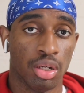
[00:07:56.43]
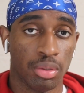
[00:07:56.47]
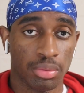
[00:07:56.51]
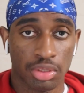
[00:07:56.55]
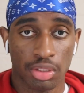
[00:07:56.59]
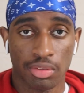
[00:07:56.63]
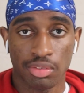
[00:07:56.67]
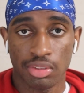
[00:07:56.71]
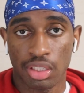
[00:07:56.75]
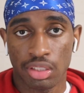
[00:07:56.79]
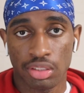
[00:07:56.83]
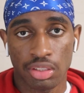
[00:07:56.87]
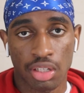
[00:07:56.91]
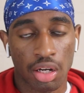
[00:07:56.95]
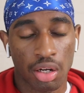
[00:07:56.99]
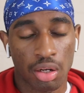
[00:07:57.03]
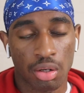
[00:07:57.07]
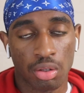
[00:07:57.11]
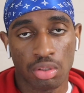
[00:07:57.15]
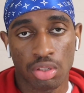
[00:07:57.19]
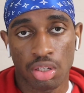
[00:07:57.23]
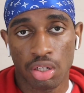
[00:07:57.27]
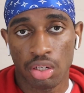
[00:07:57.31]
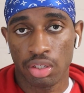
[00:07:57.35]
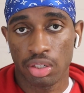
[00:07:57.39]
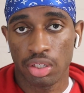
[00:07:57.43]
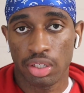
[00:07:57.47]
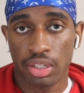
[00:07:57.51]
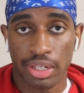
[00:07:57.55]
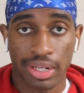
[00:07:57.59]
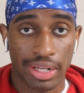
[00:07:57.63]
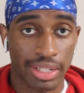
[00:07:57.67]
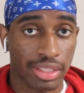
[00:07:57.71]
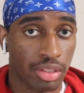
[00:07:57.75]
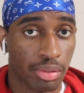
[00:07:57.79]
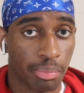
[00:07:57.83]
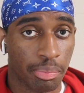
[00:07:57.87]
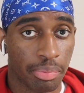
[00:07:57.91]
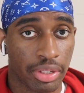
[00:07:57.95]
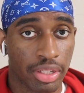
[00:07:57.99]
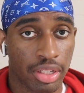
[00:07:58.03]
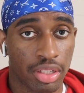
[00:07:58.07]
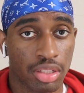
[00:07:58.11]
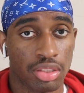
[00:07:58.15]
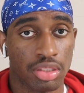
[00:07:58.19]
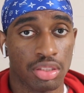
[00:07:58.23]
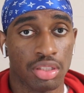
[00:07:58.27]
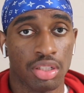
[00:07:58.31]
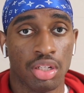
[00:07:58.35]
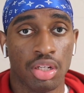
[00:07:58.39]
Sometimes I'll go longer than that,
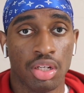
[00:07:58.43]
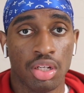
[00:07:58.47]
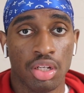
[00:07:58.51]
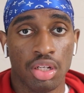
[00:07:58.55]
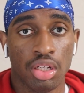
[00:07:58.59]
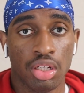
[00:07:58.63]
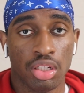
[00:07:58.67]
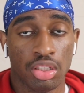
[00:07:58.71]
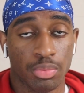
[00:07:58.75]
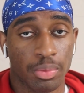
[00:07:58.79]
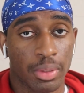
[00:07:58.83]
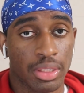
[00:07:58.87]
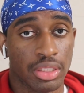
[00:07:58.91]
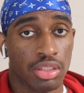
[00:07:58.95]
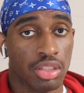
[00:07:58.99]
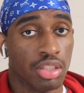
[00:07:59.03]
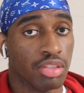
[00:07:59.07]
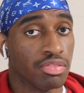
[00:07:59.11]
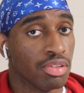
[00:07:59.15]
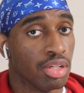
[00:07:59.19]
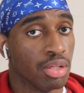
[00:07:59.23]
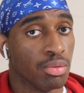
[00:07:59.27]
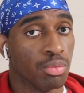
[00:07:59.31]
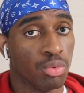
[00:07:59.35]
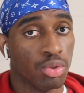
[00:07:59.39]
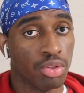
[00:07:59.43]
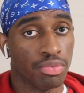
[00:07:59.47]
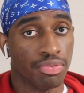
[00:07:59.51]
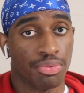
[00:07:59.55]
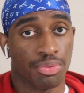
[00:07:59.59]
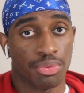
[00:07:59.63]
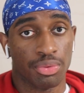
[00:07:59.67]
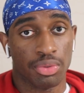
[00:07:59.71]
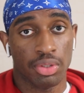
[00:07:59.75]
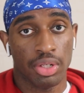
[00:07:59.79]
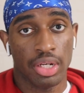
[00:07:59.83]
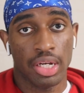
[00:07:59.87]
depends. Especially if I'm wolfing real